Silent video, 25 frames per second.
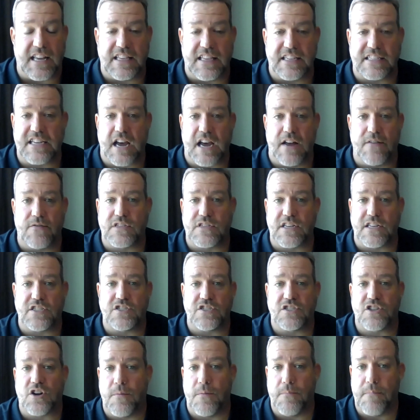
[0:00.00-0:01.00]
These
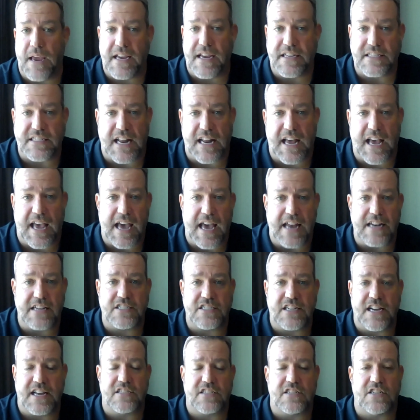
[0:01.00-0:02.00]
conversations are amazing. I had a
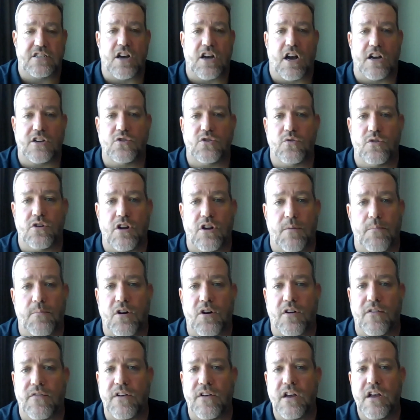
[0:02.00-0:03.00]
chance to talk to a
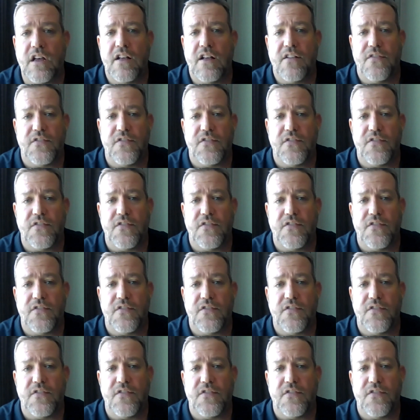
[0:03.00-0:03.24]
number of